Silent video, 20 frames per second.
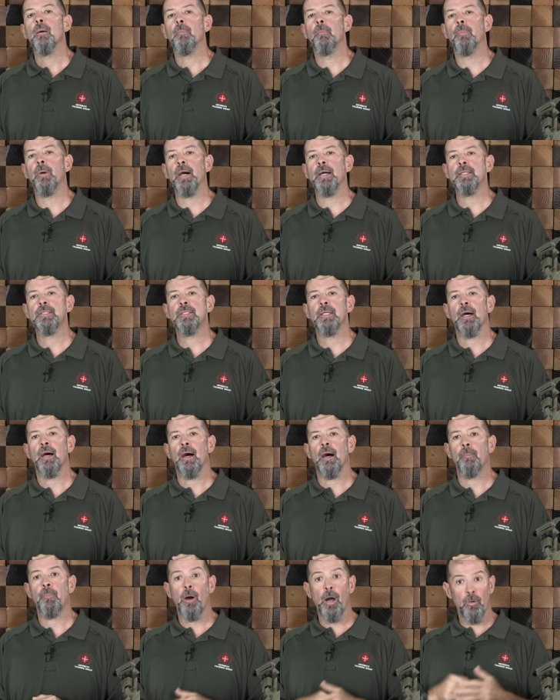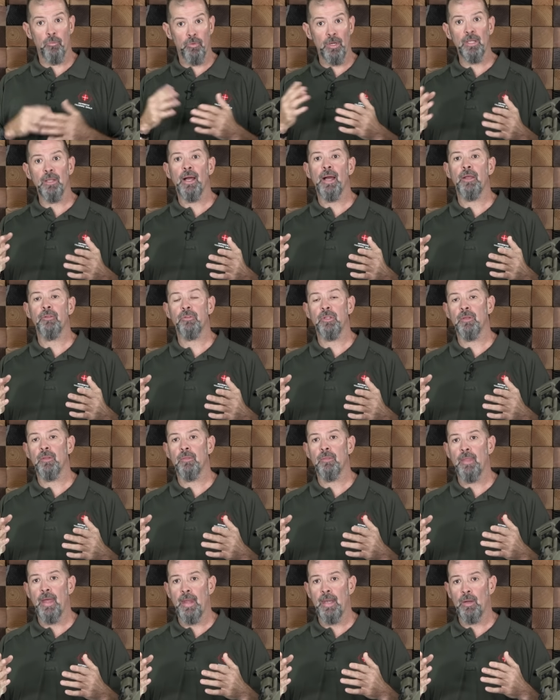But uh, upon
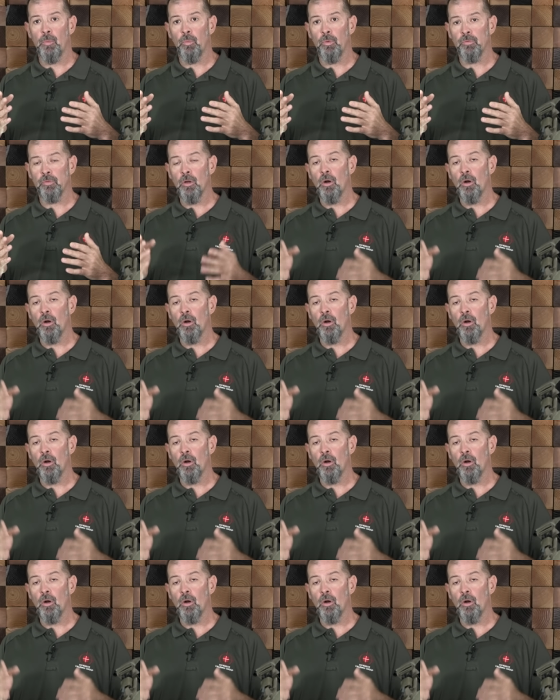realizing that it was